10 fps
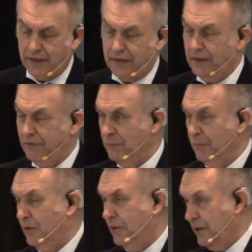and even
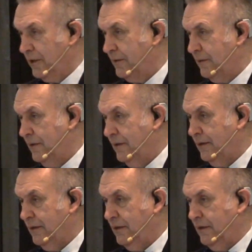more,
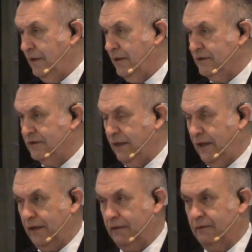his
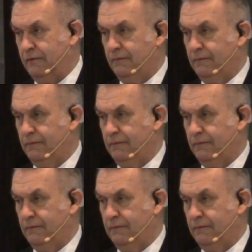death.